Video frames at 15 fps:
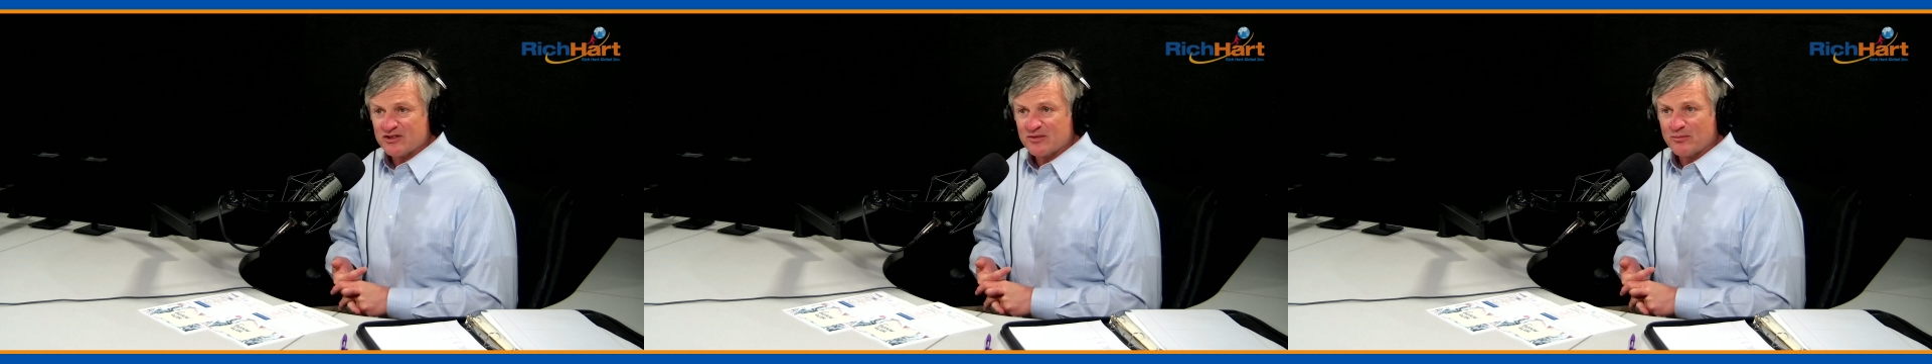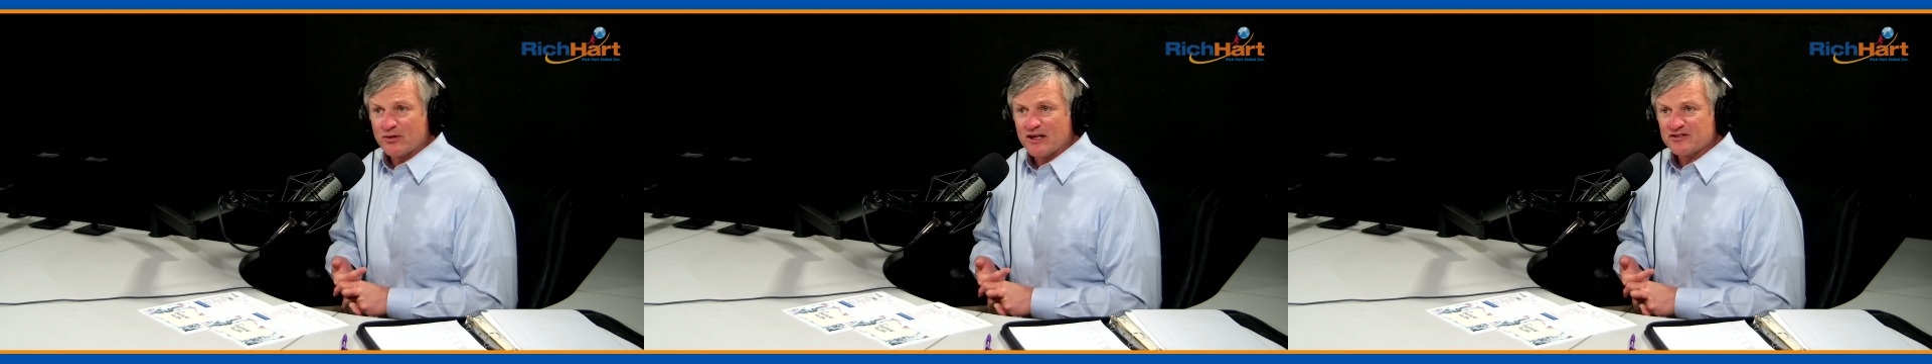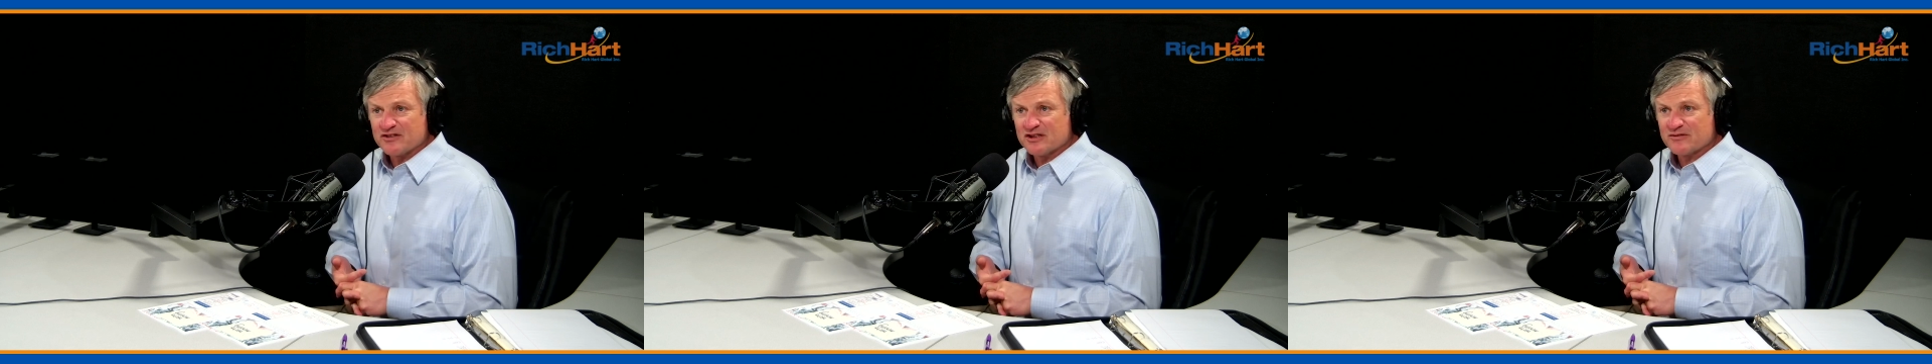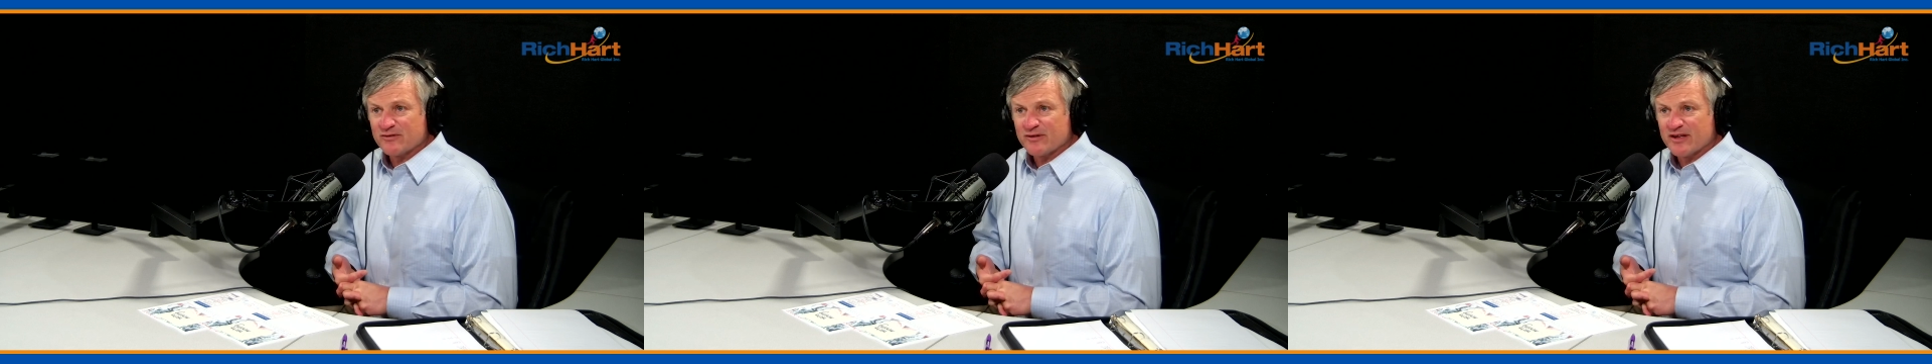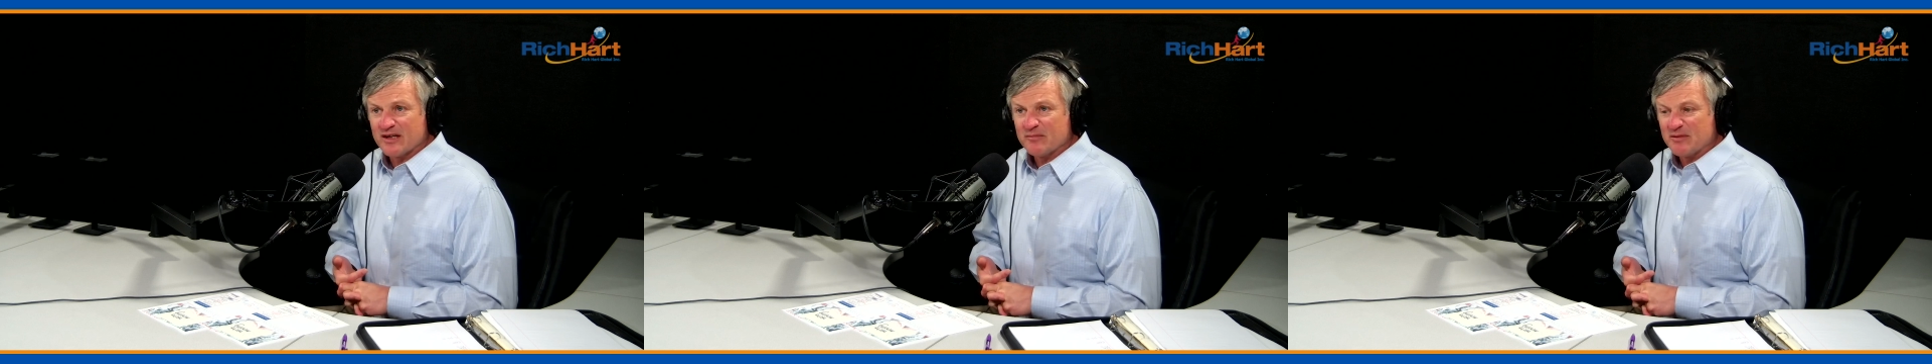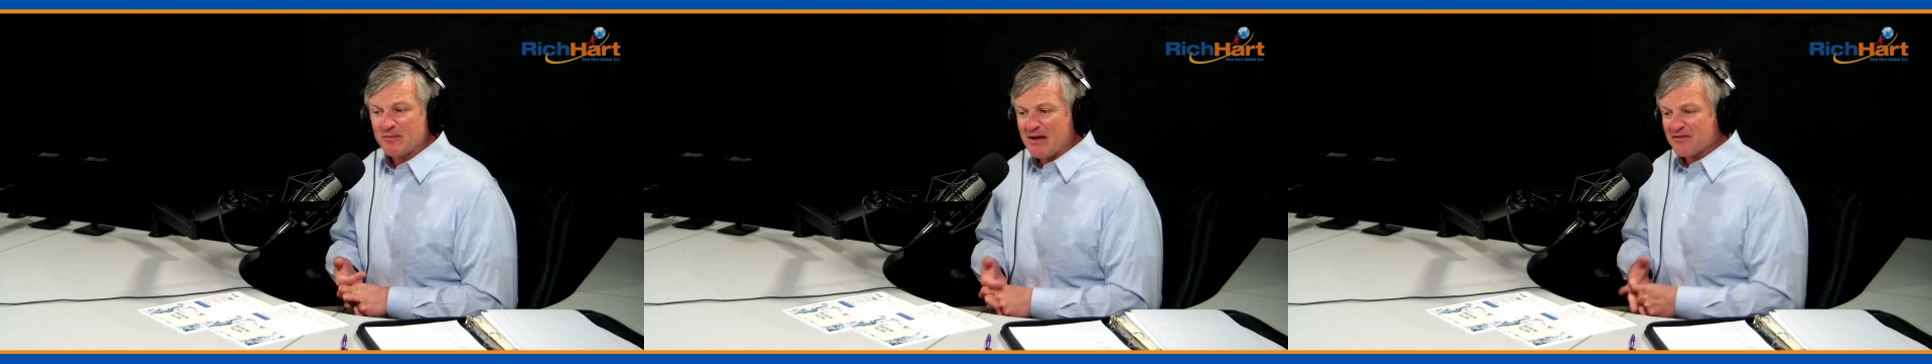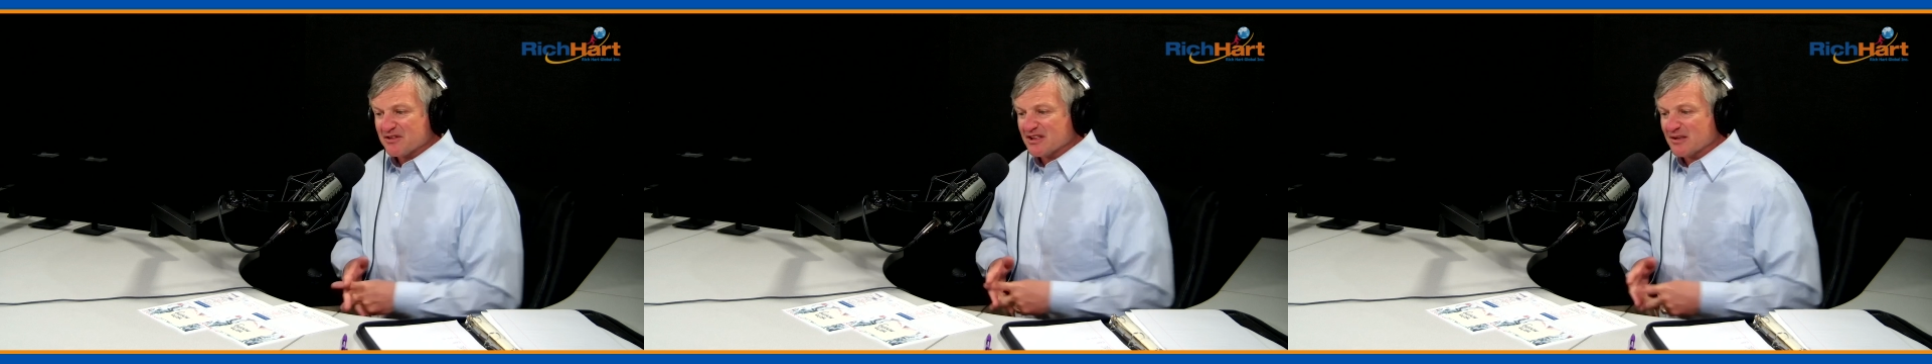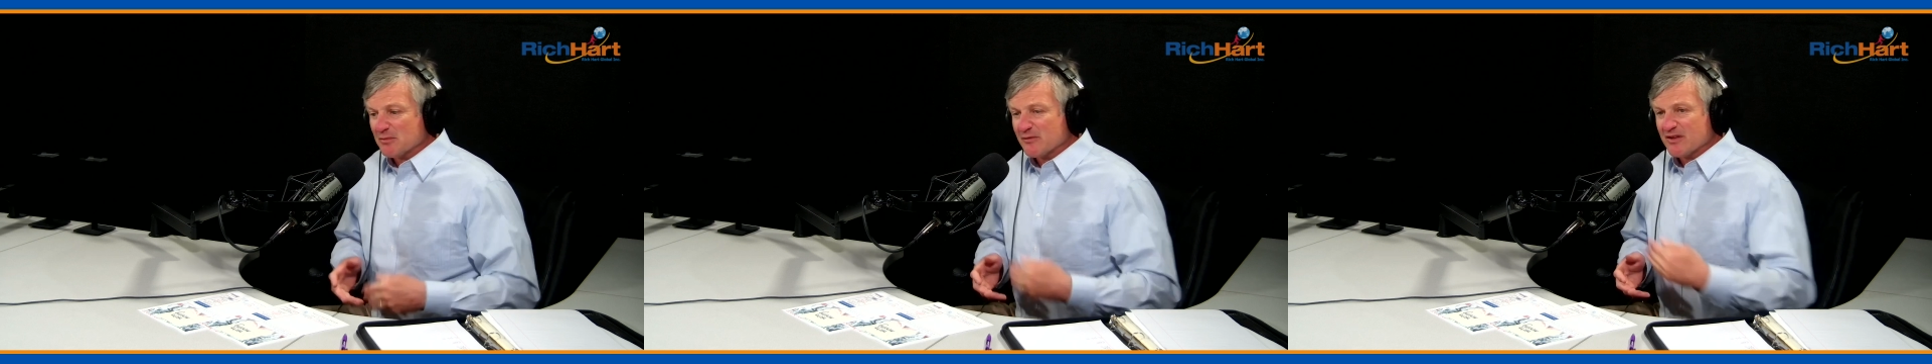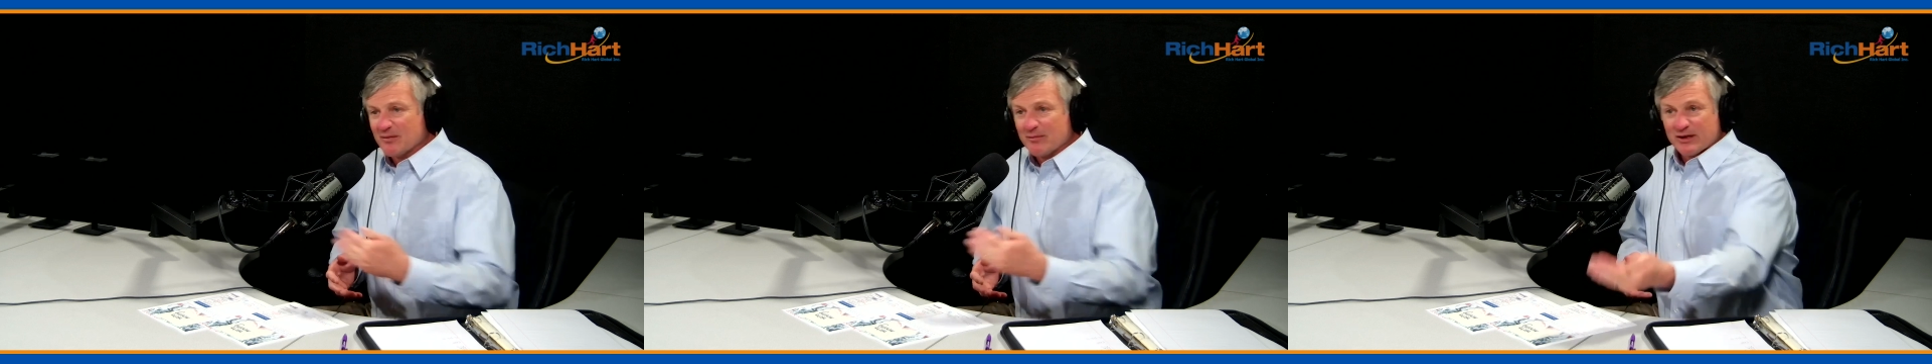process for them. You might have seen the movie The Big